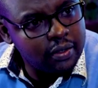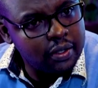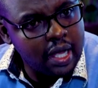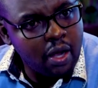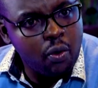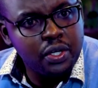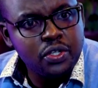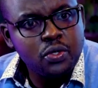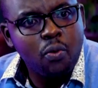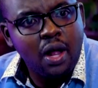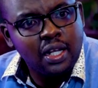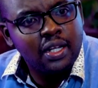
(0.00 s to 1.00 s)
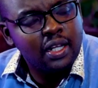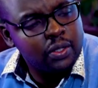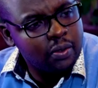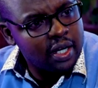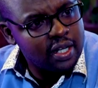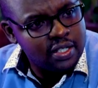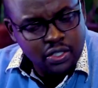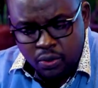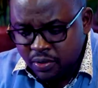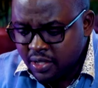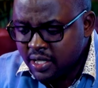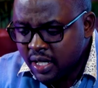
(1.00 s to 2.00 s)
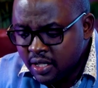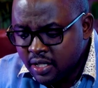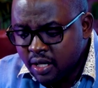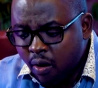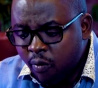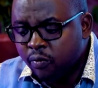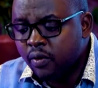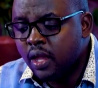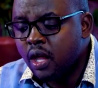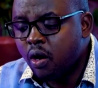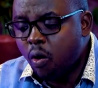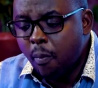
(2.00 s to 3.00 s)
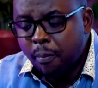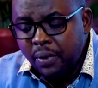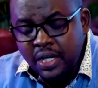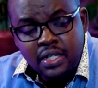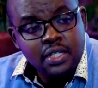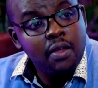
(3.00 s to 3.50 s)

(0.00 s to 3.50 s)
According to World Health Organization, state of complete